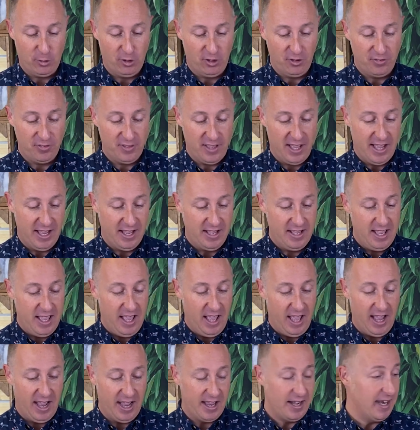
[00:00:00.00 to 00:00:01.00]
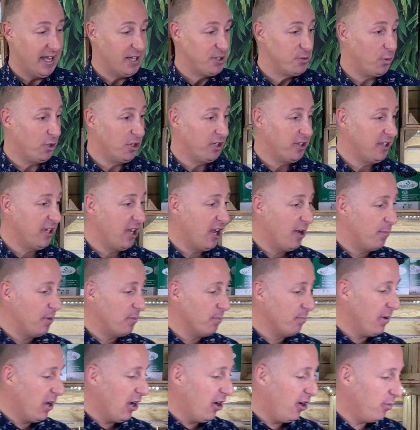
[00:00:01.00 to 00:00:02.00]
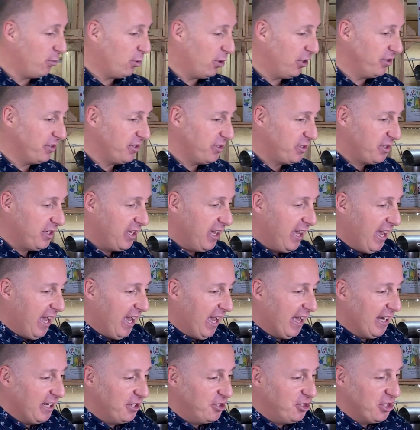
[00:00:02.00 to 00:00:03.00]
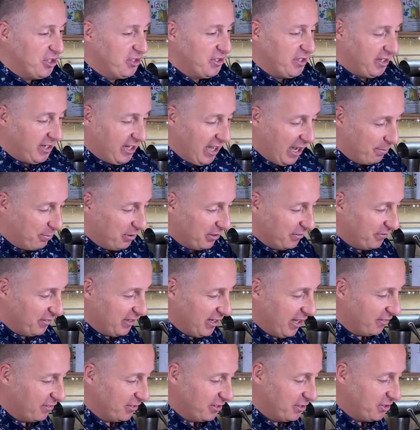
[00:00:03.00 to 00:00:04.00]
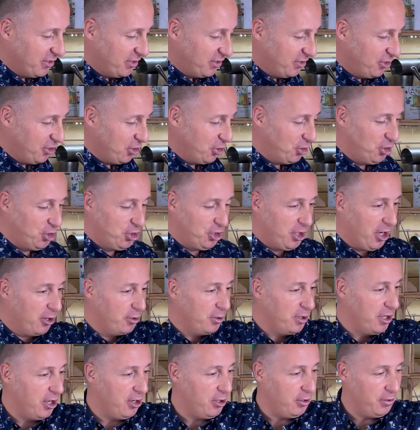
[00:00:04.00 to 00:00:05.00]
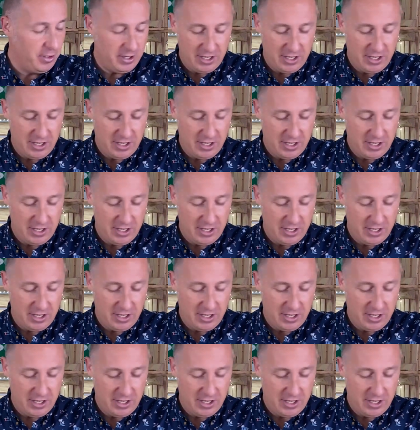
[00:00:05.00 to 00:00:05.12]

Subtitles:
on there, and that's one of the Urban Bar ones. And then just a couple of the others to show you.